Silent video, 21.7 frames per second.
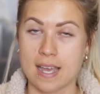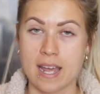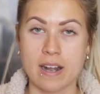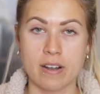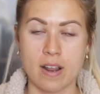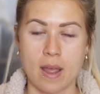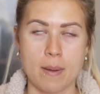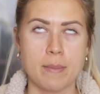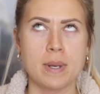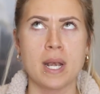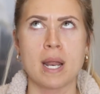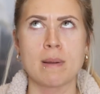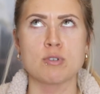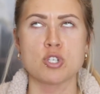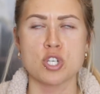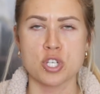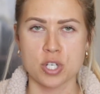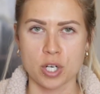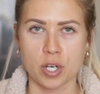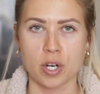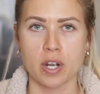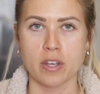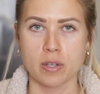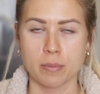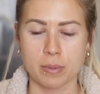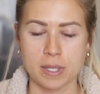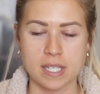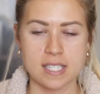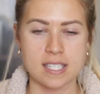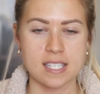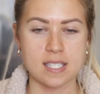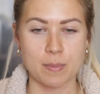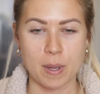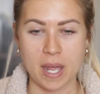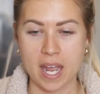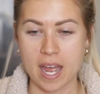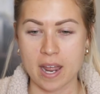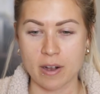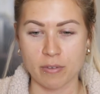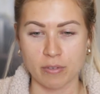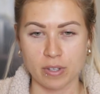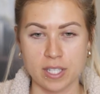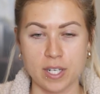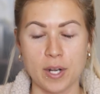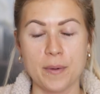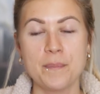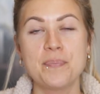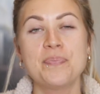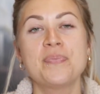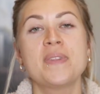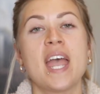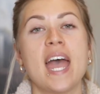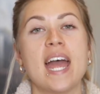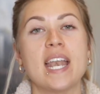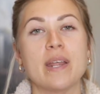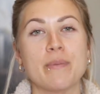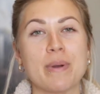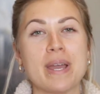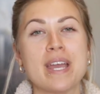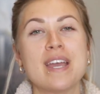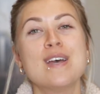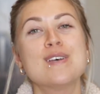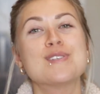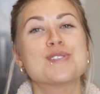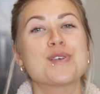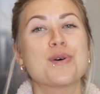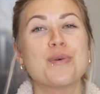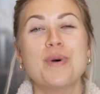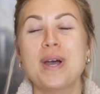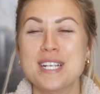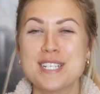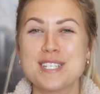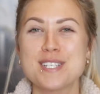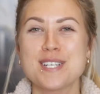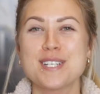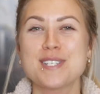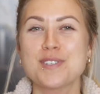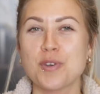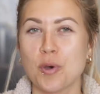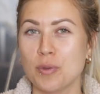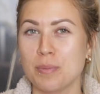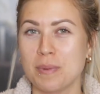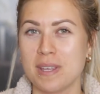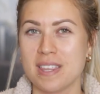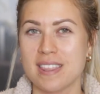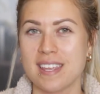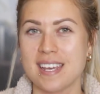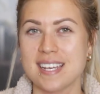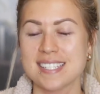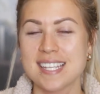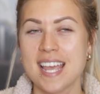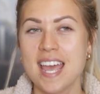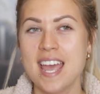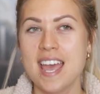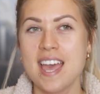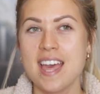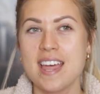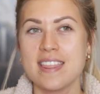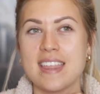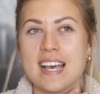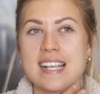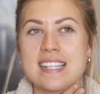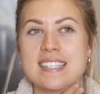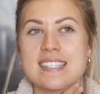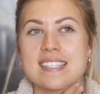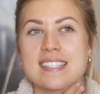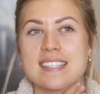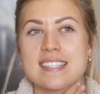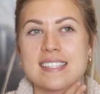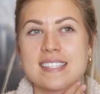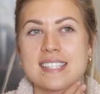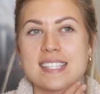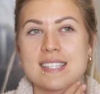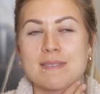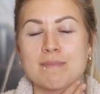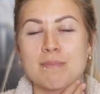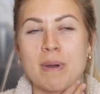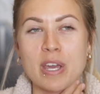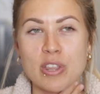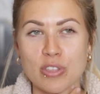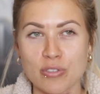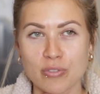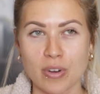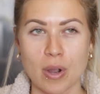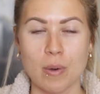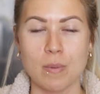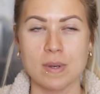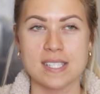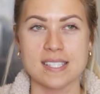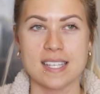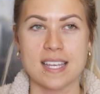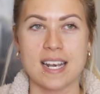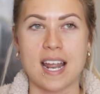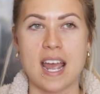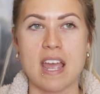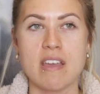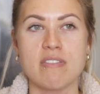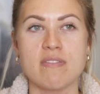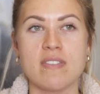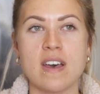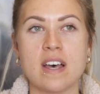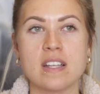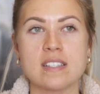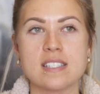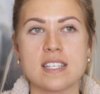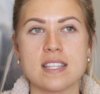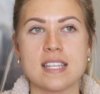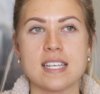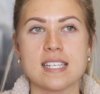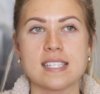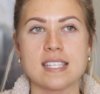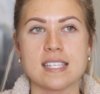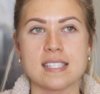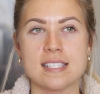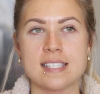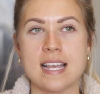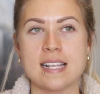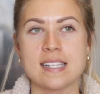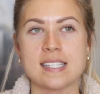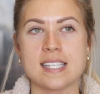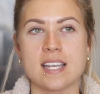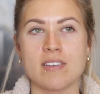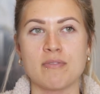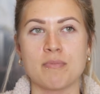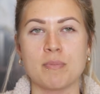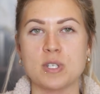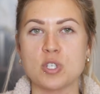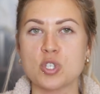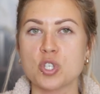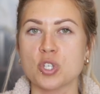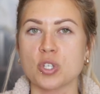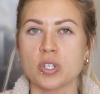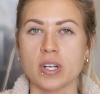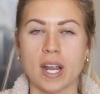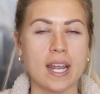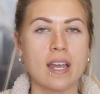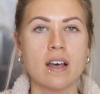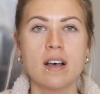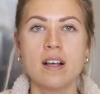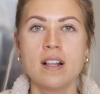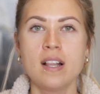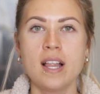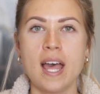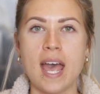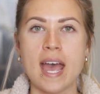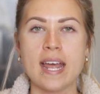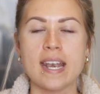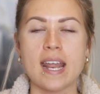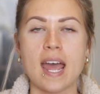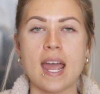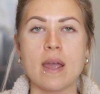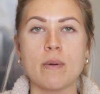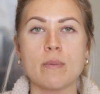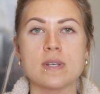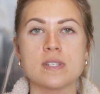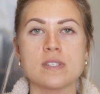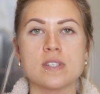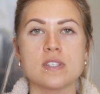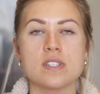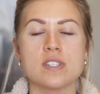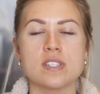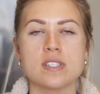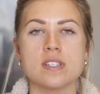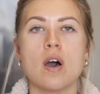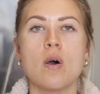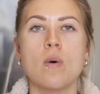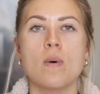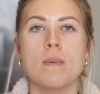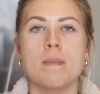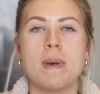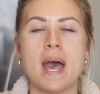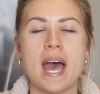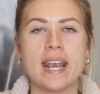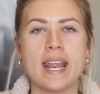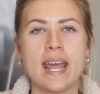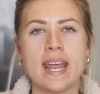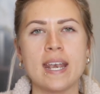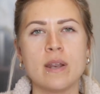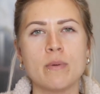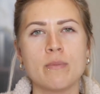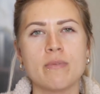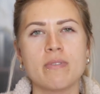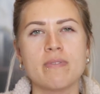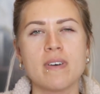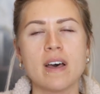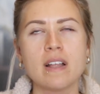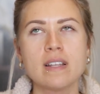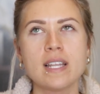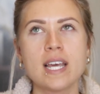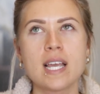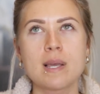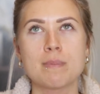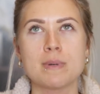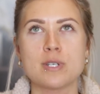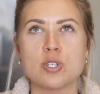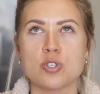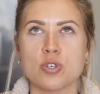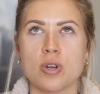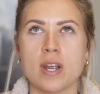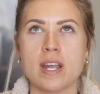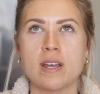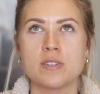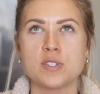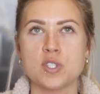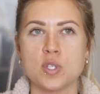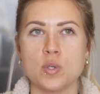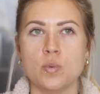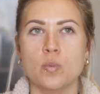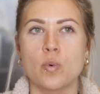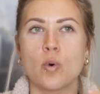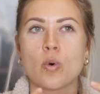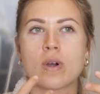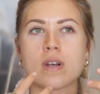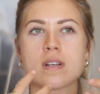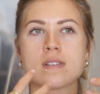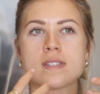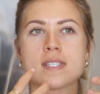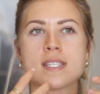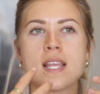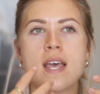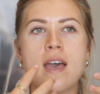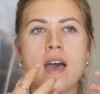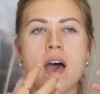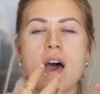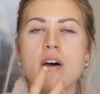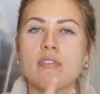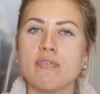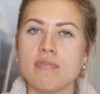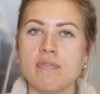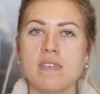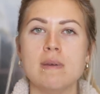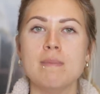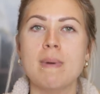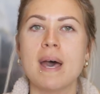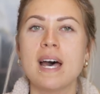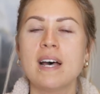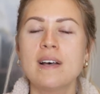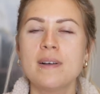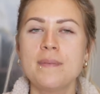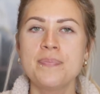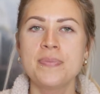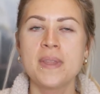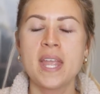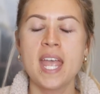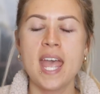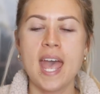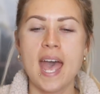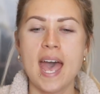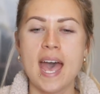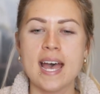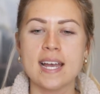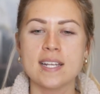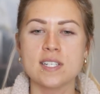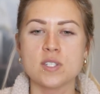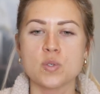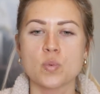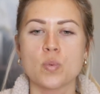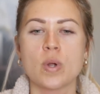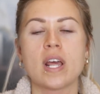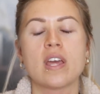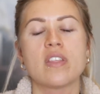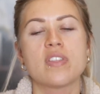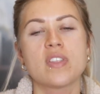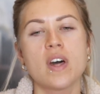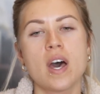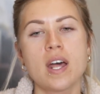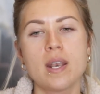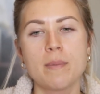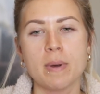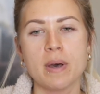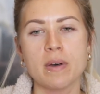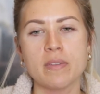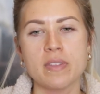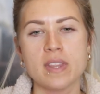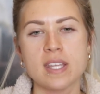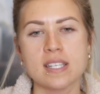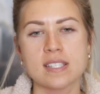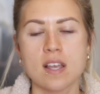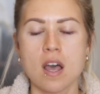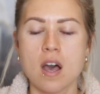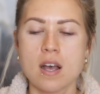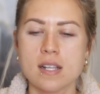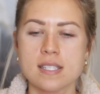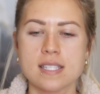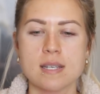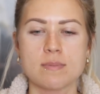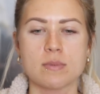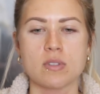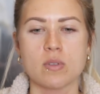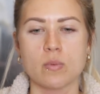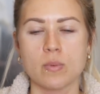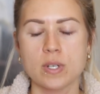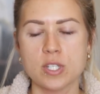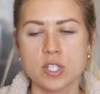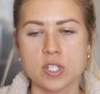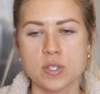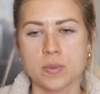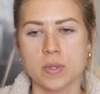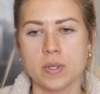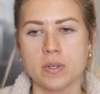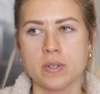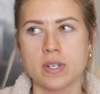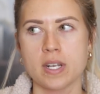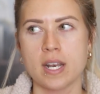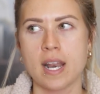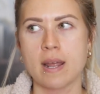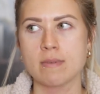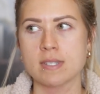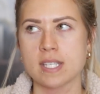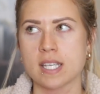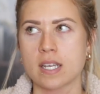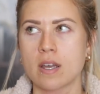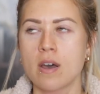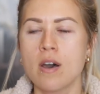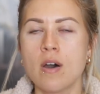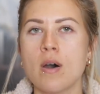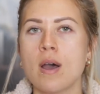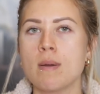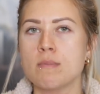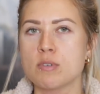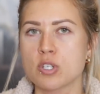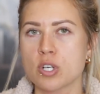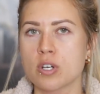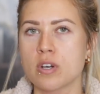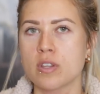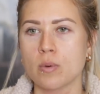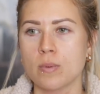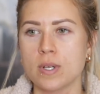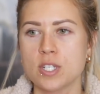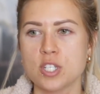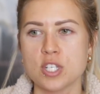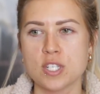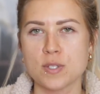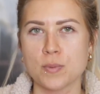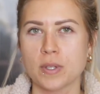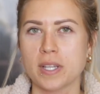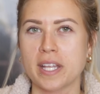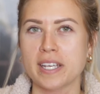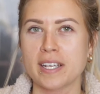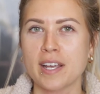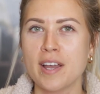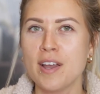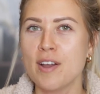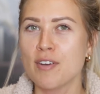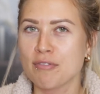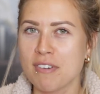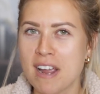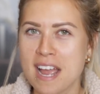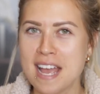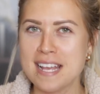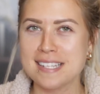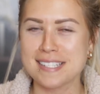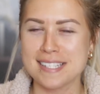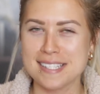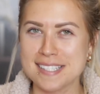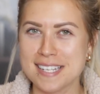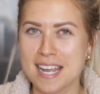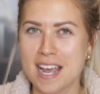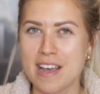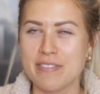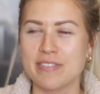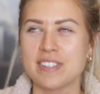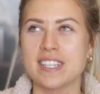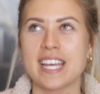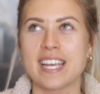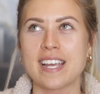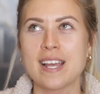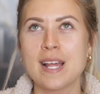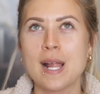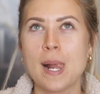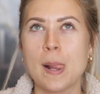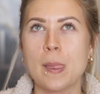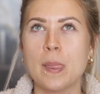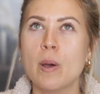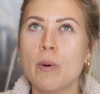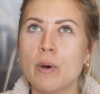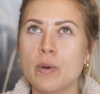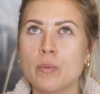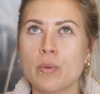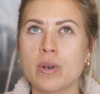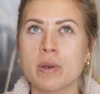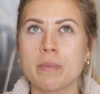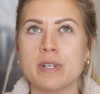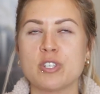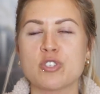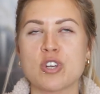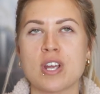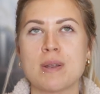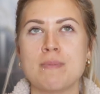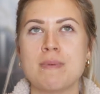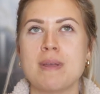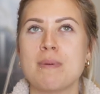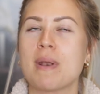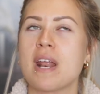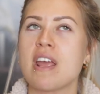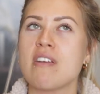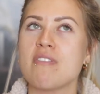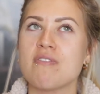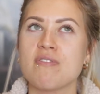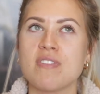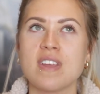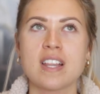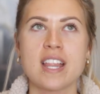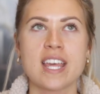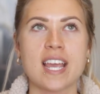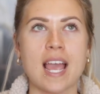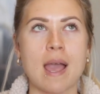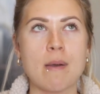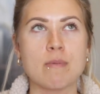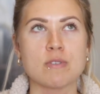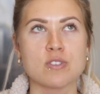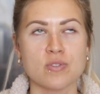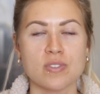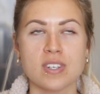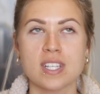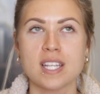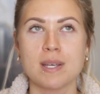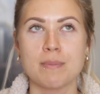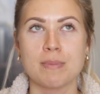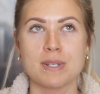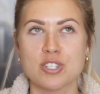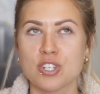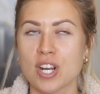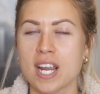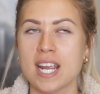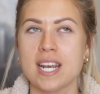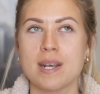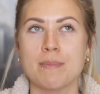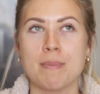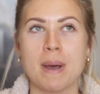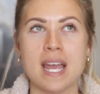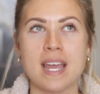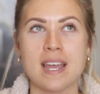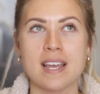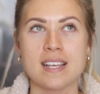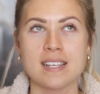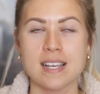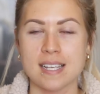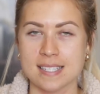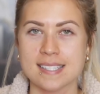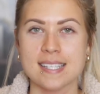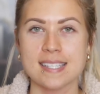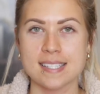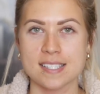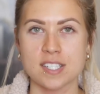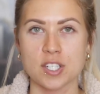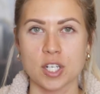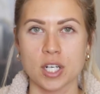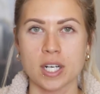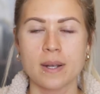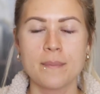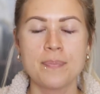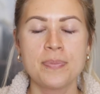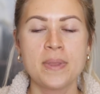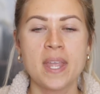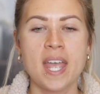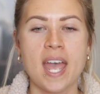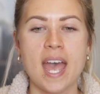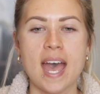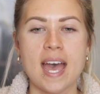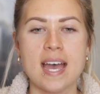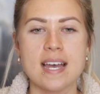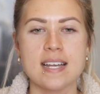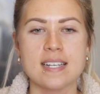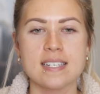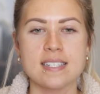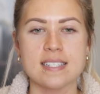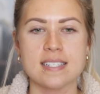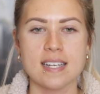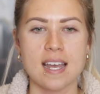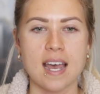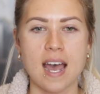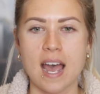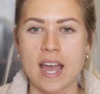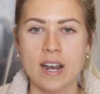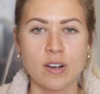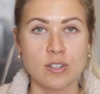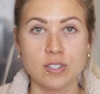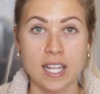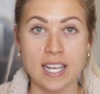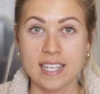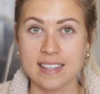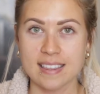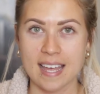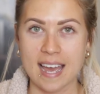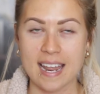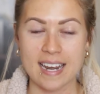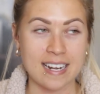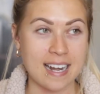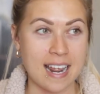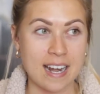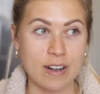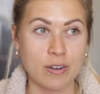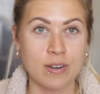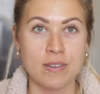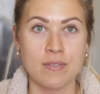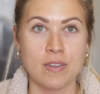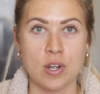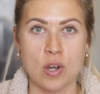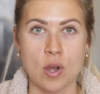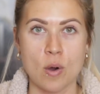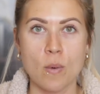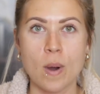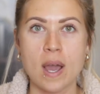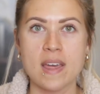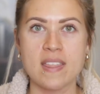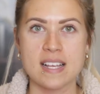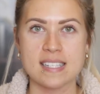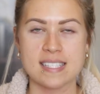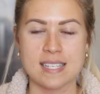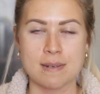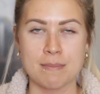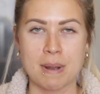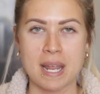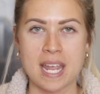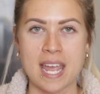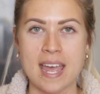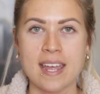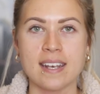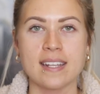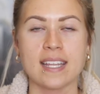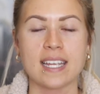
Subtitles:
I mean, I'm sure other places, but I don't really know. Anyway, so when she told me this, that my throat was slit, I felt this sense of betrayal, and I was so mad, and it felt like betrayal towards a female. And when I thought about this concept of the witch's wound, and I was like, oh, I'm sure all the witches were like friends and stuff, and like no one would have betrayed me, but I feel like I was really betrayed by a sister. And I don't like that, and I don't even know why that's in my head.